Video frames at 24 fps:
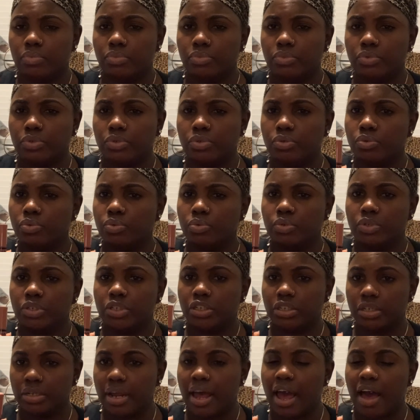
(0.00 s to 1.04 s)
You
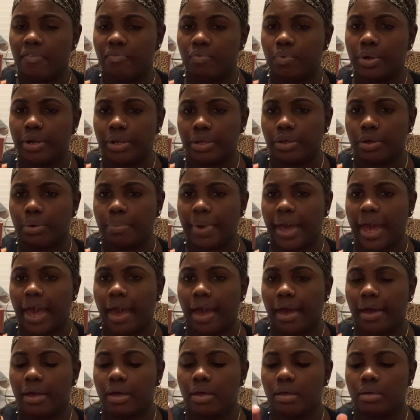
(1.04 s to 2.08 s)
should have one in your
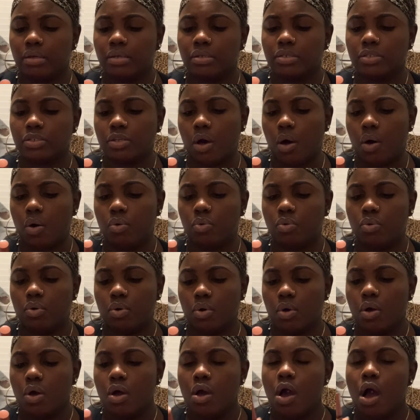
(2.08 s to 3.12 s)
bag. So
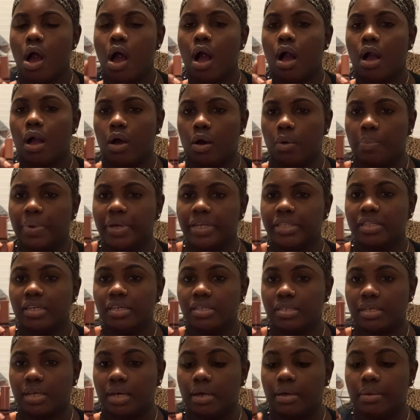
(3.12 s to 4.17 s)
Go pick these
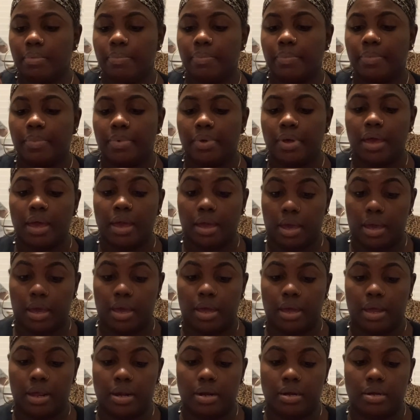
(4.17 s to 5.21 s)
up
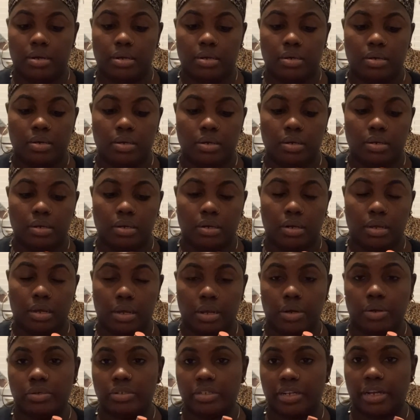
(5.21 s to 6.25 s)
and
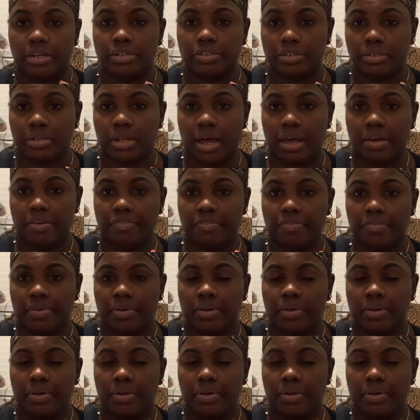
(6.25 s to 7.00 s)
it'll change your life.